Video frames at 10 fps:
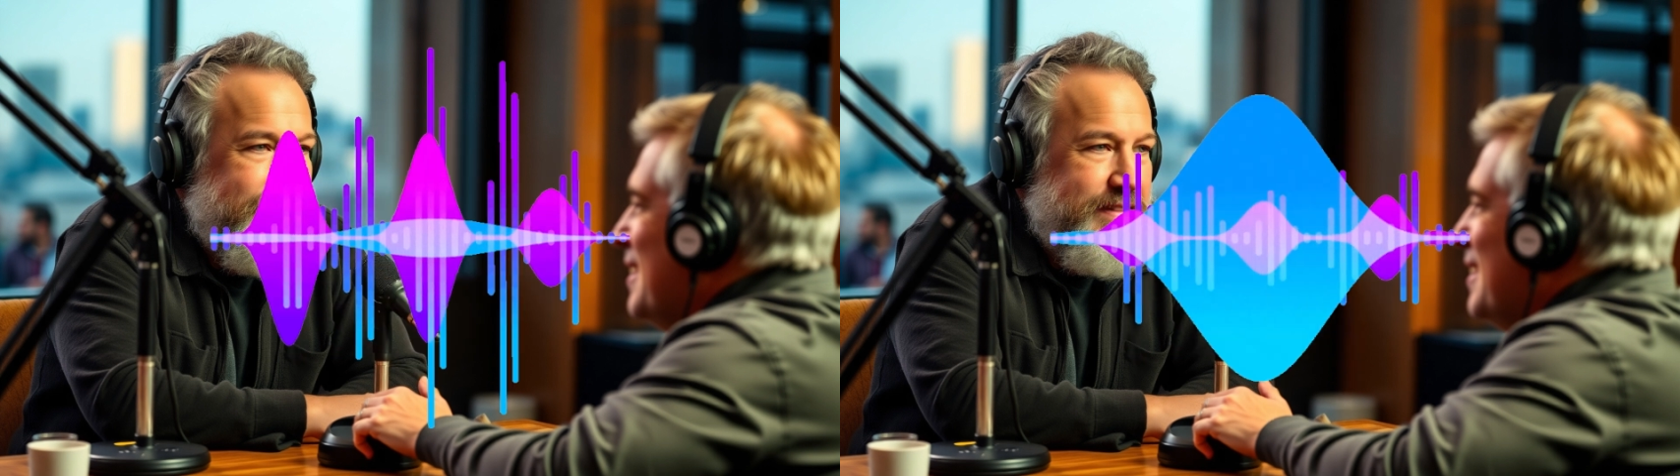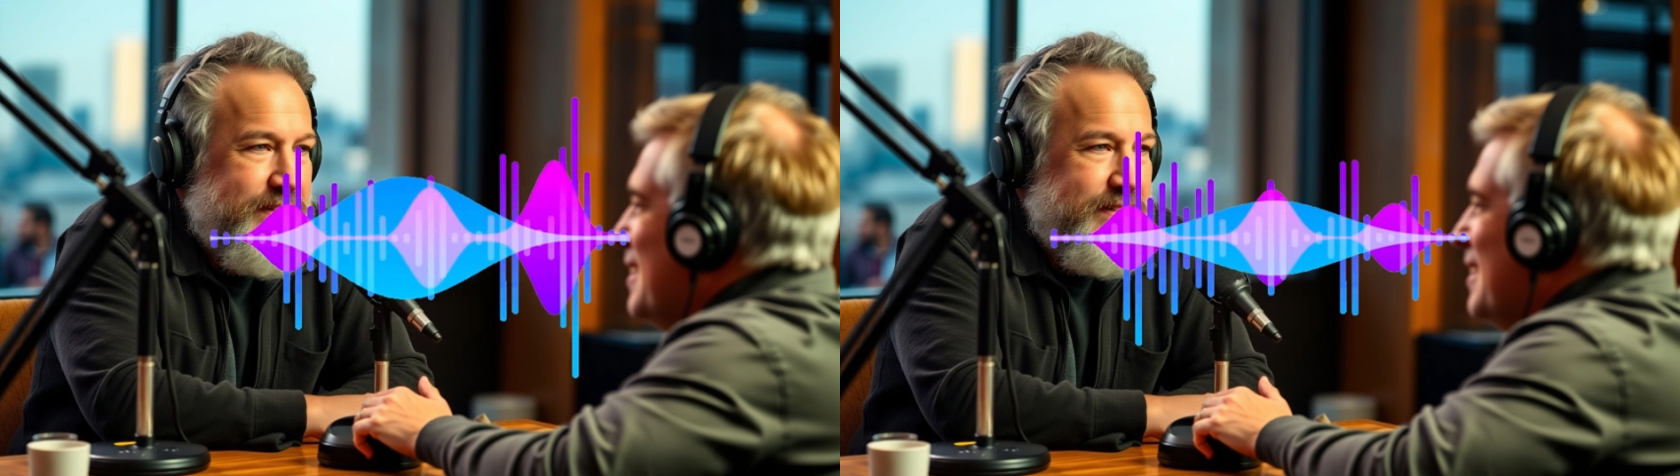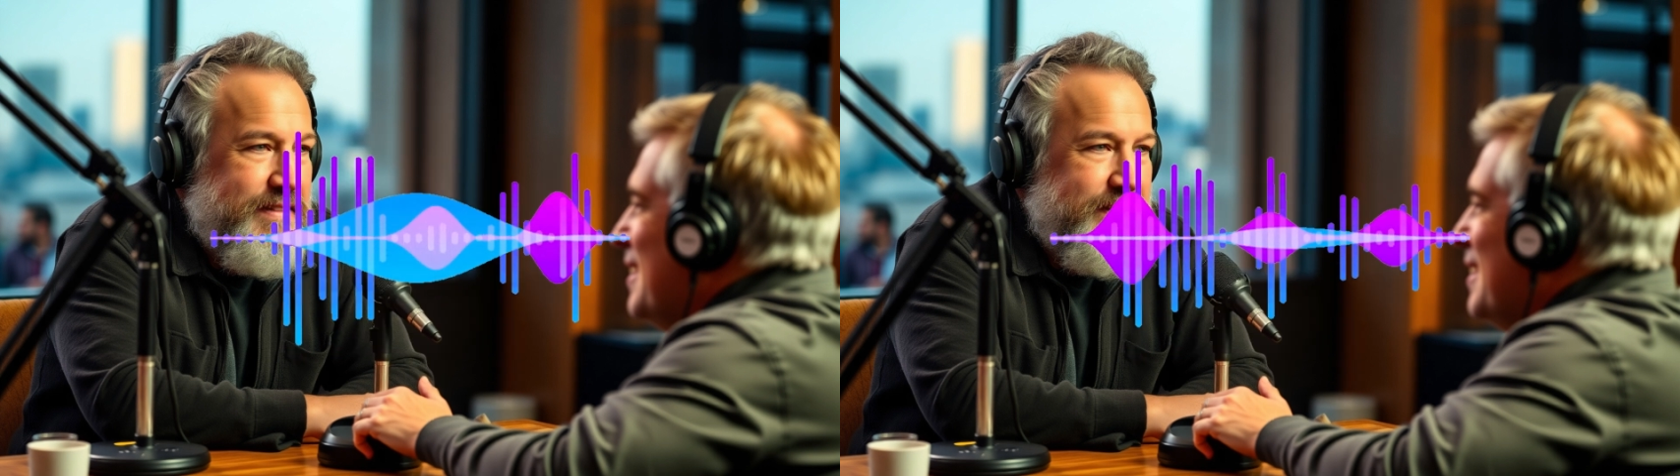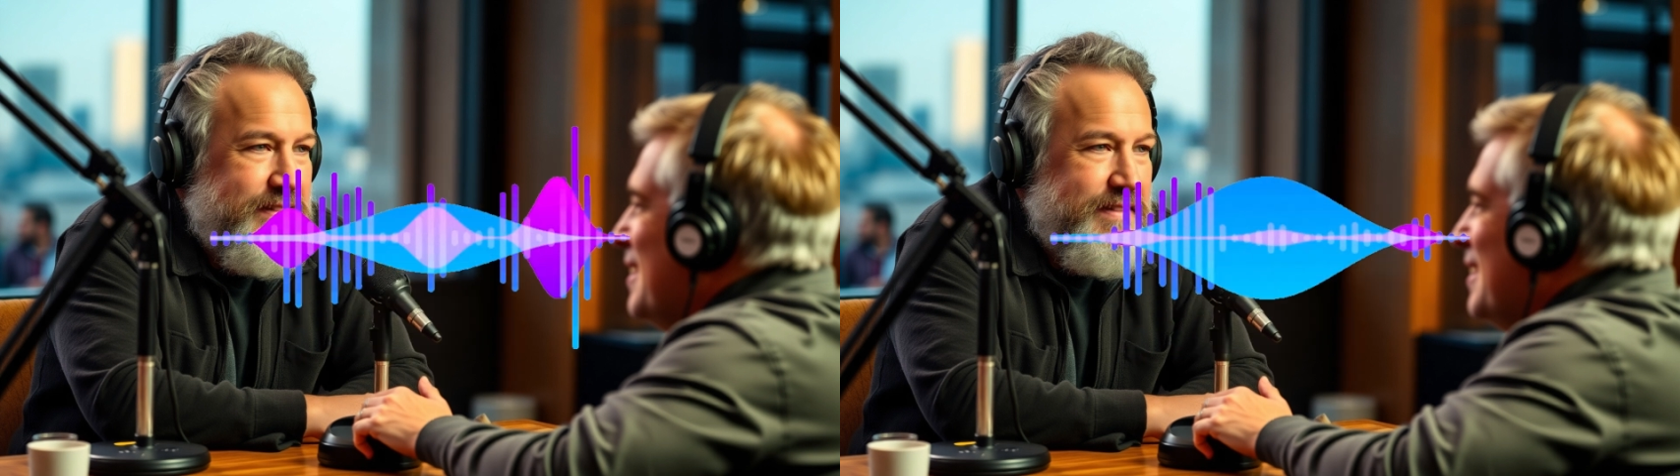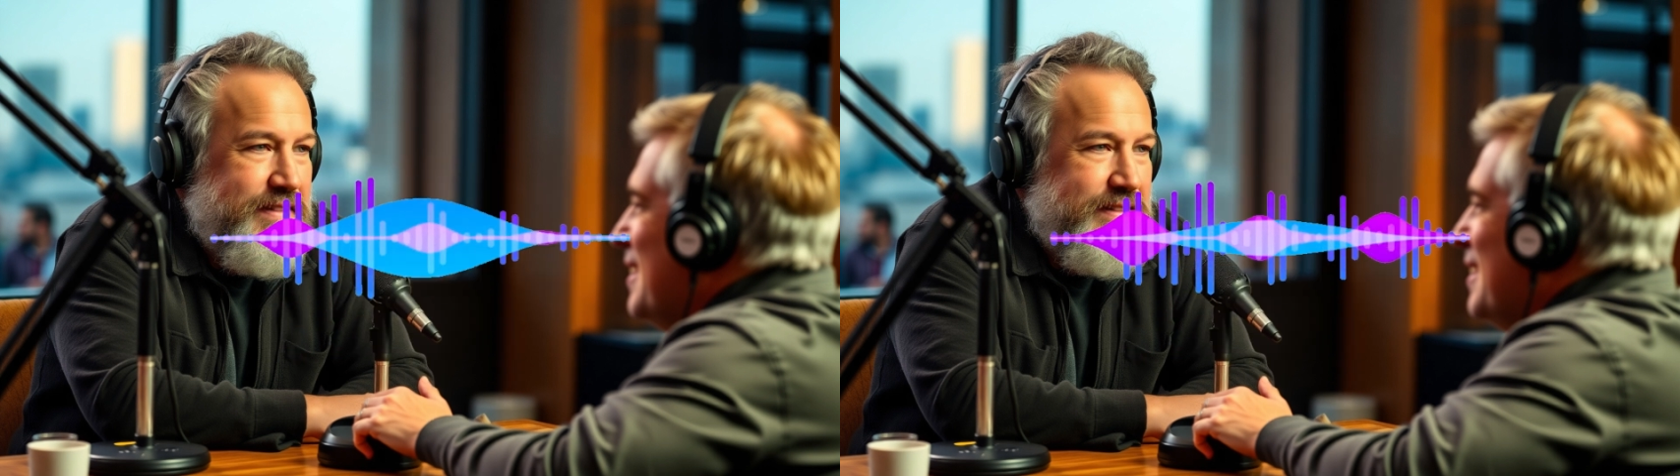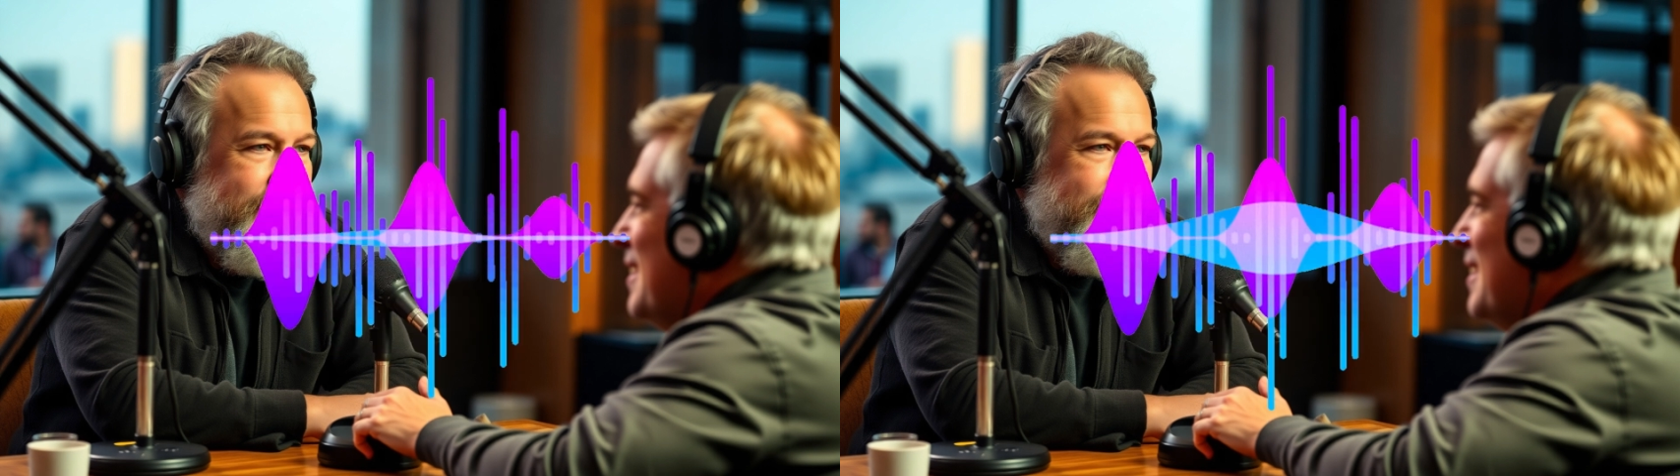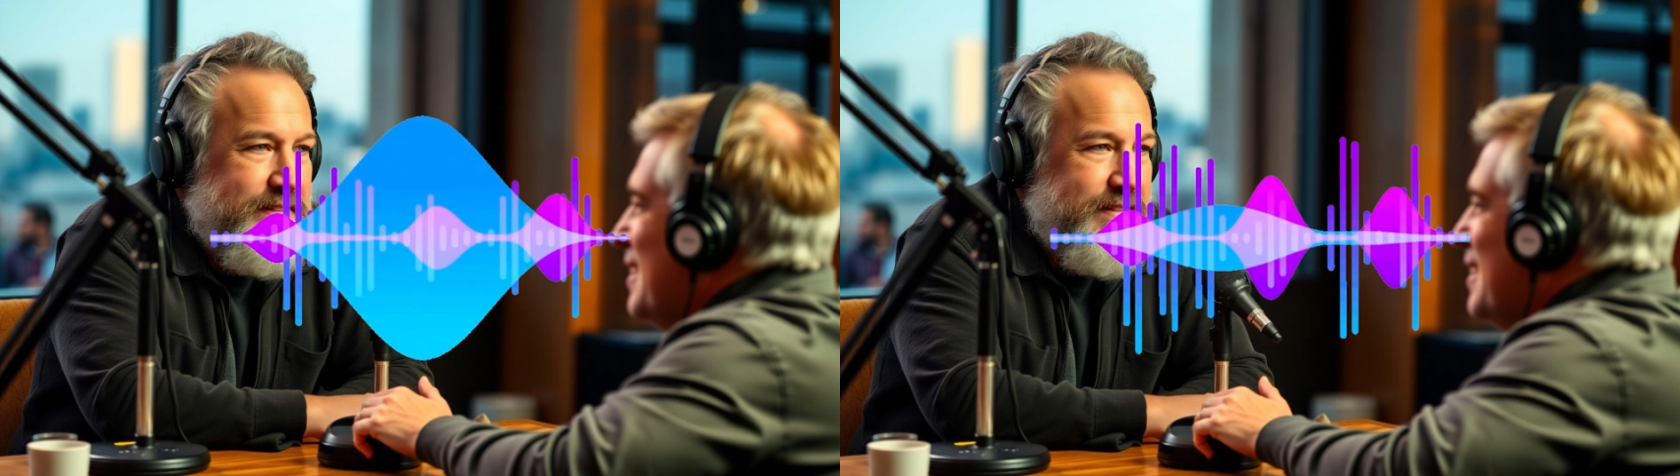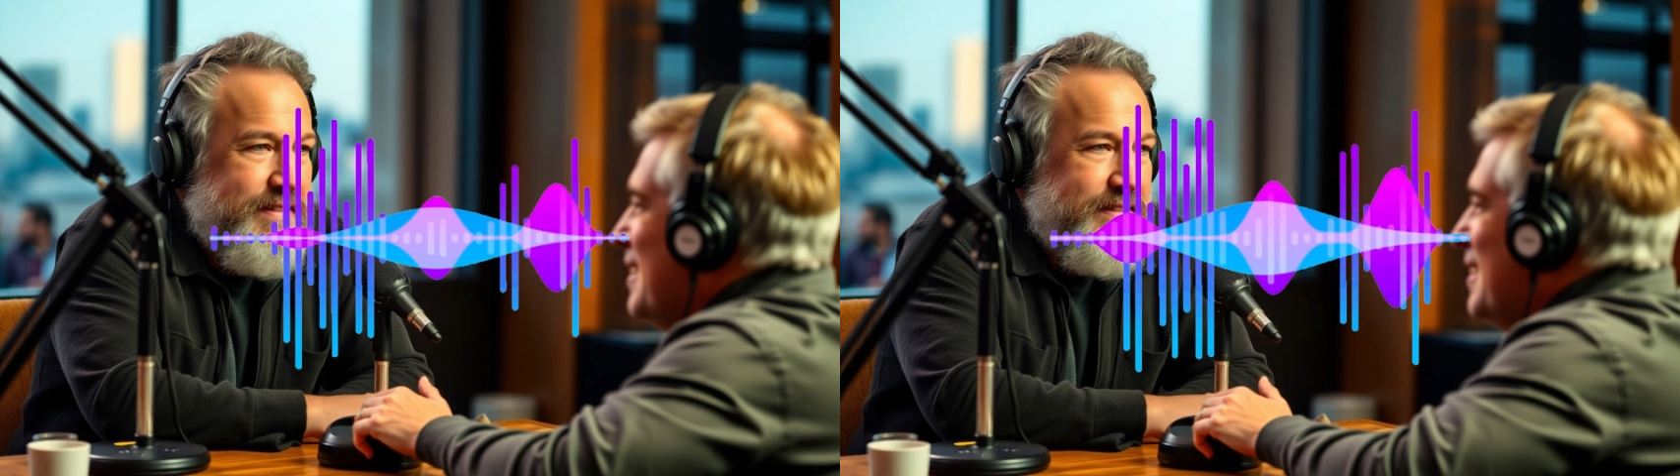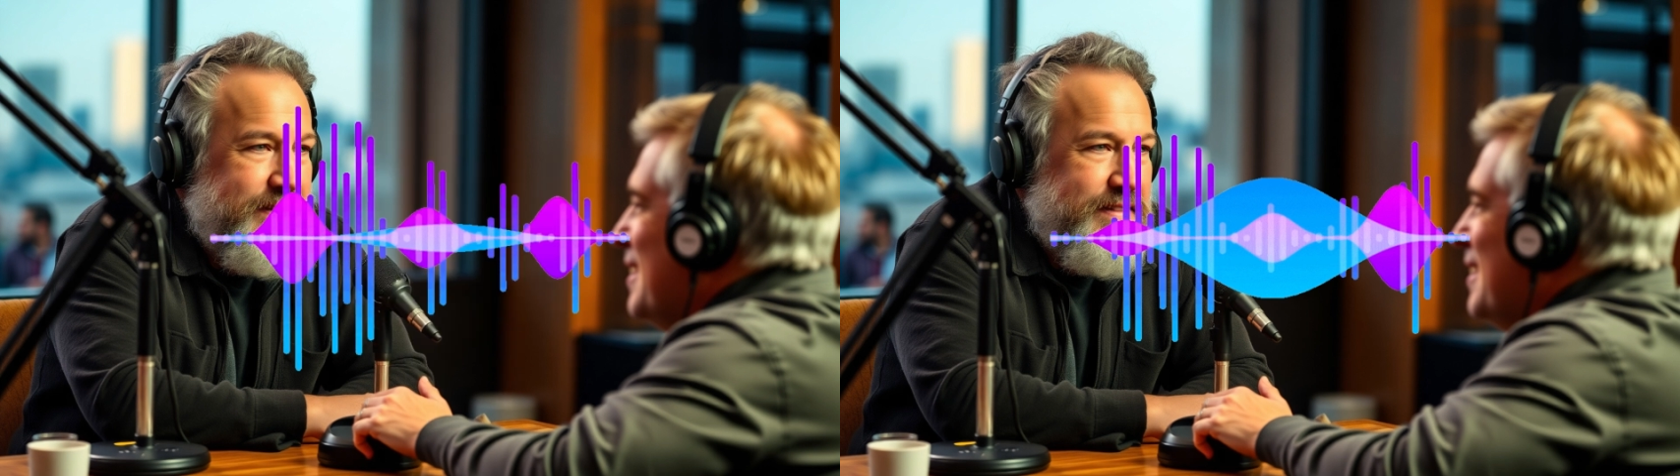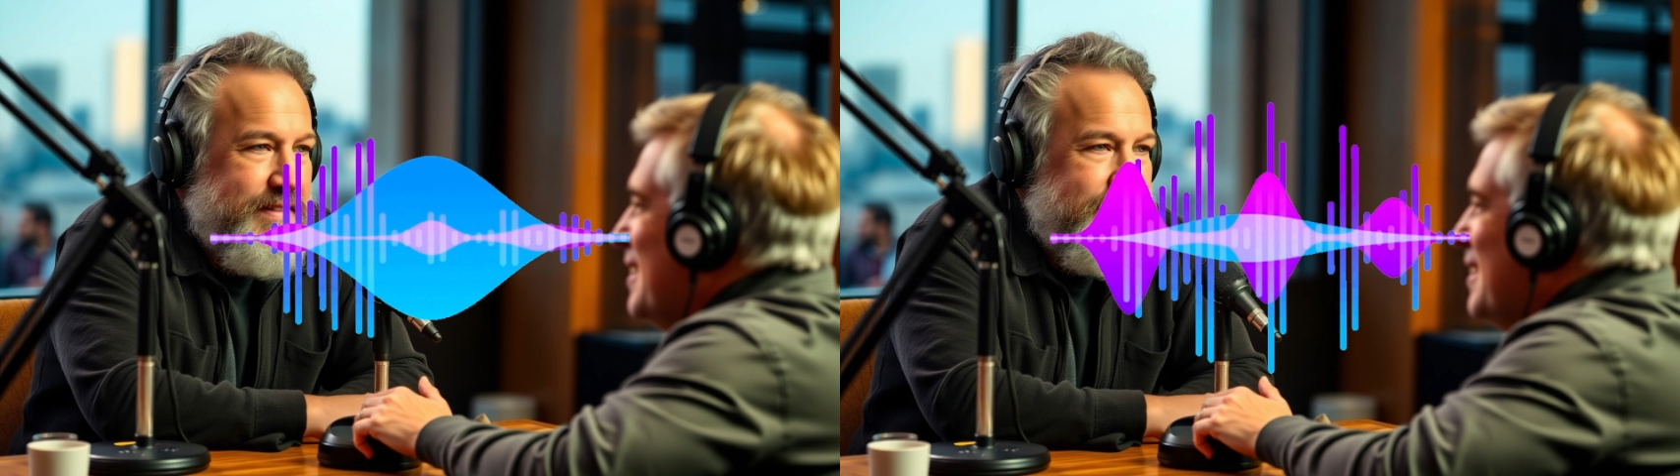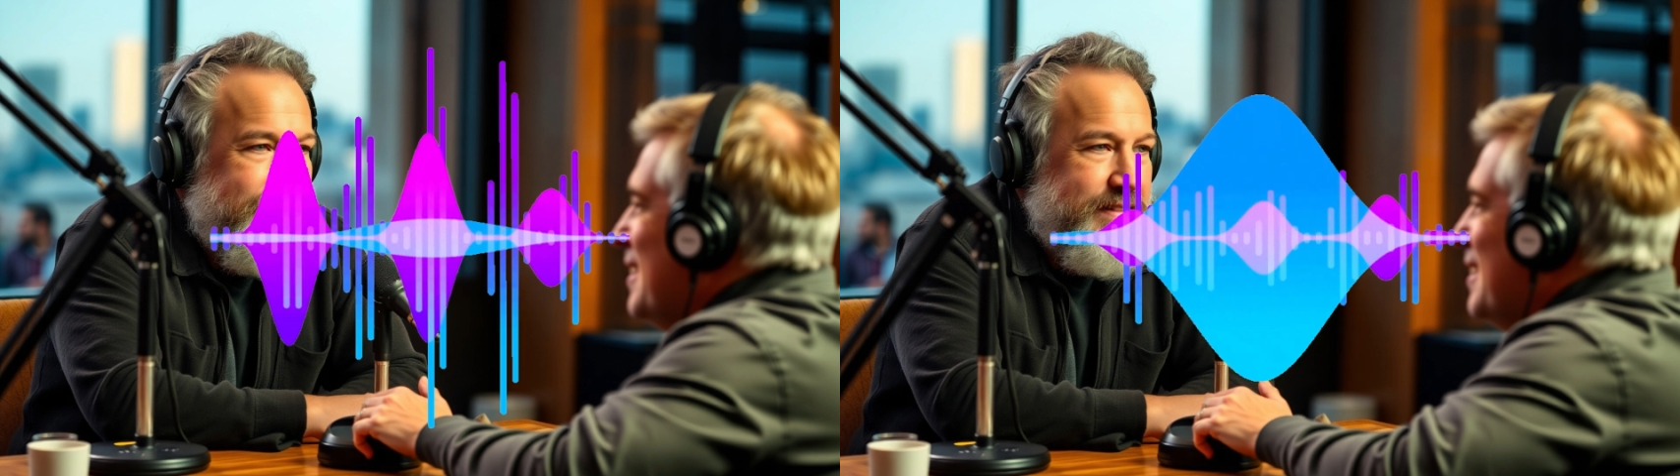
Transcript: of like shifting from,